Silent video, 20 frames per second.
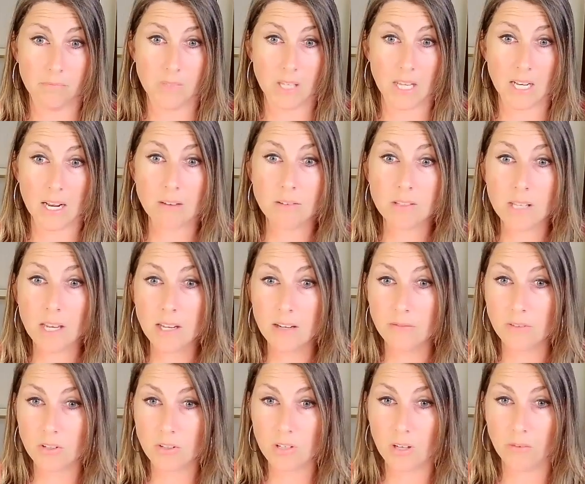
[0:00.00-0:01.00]
Get outside of
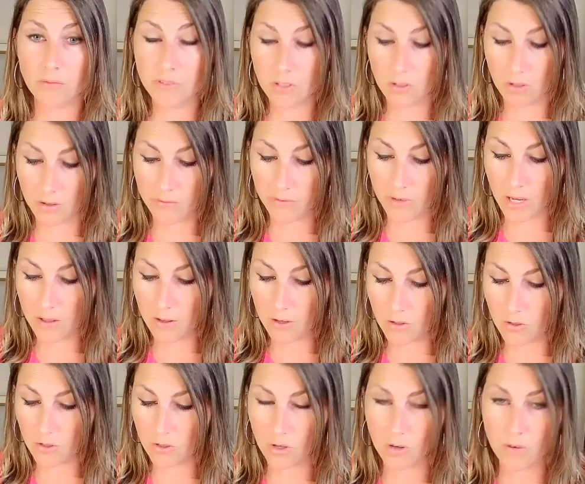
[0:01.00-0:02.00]
yourself, serve
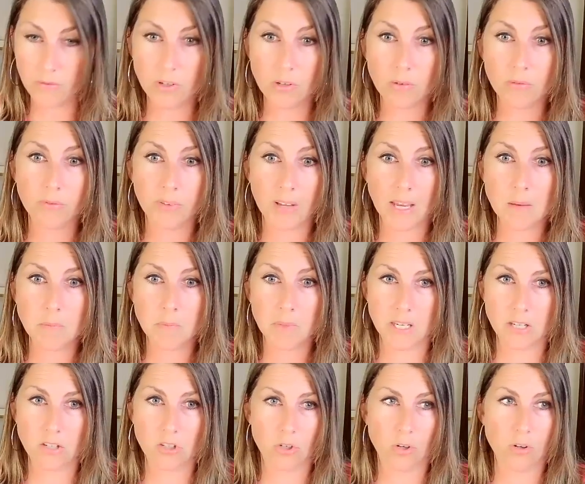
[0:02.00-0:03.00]
others, serve your
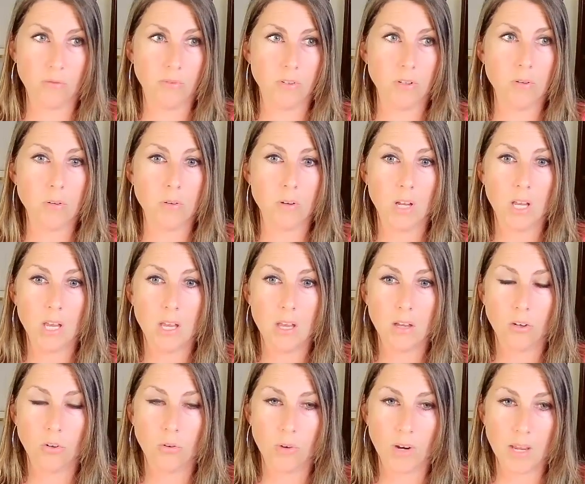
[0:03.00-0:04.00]
family, serve your
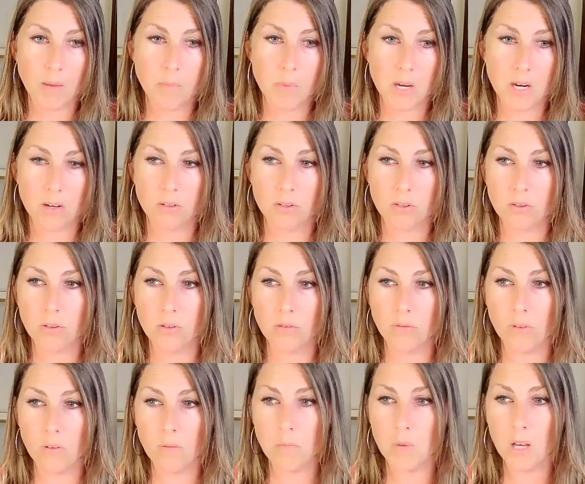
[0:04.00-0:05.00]
grandparents,
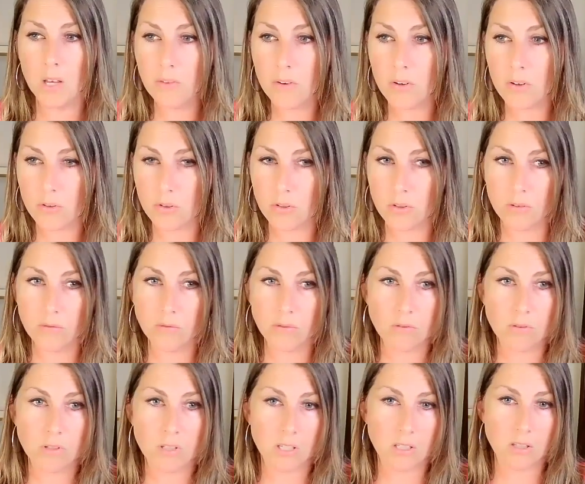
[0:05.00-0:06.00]
serve your mother, serve
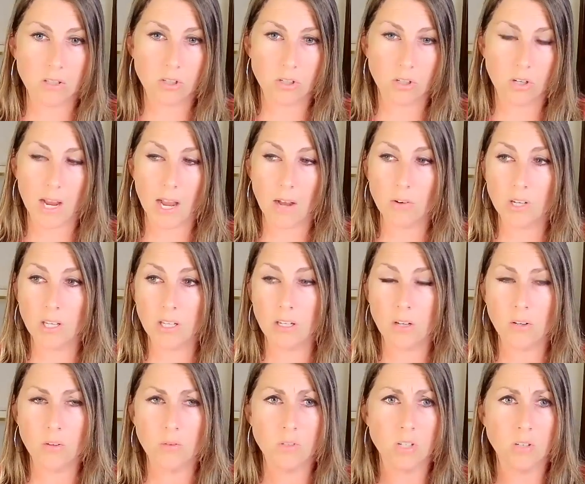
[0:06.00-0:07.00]
your sister. How can,
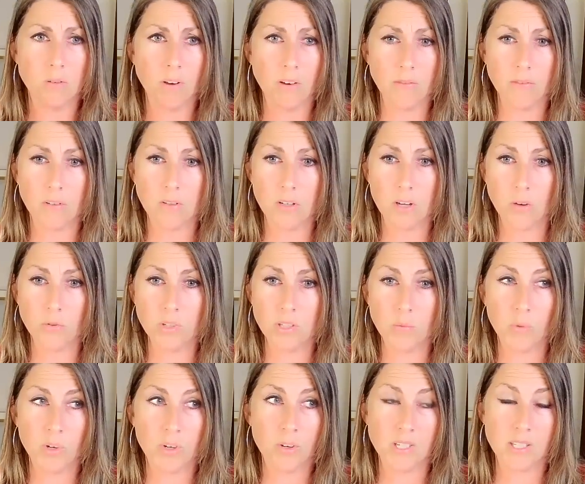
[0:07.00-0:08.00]
you know, do you have know
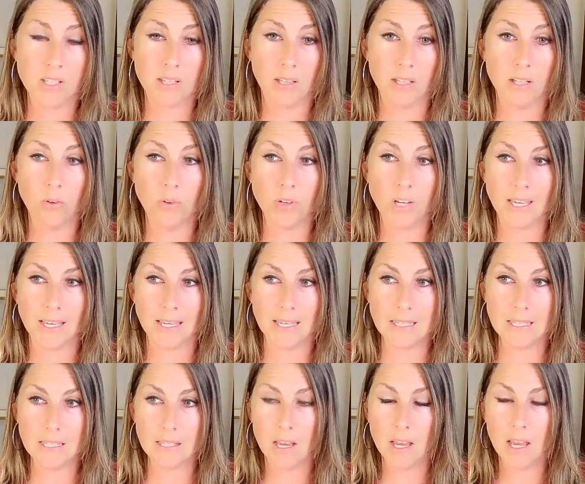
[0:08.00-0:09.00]
someone who has little
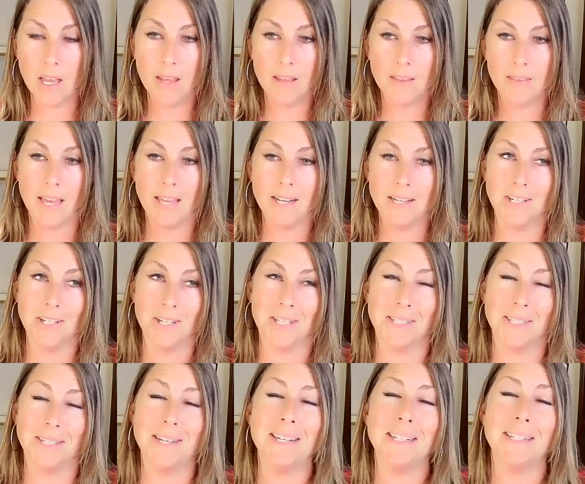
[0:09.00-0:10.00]
kids that
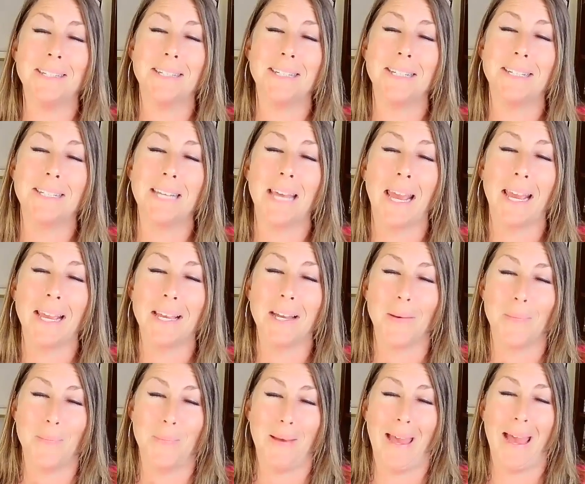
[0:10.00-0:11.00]
just needs to take
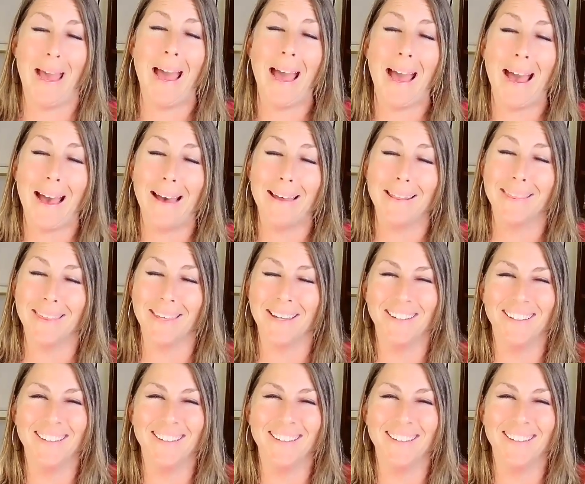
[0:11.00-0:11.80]
a bath?"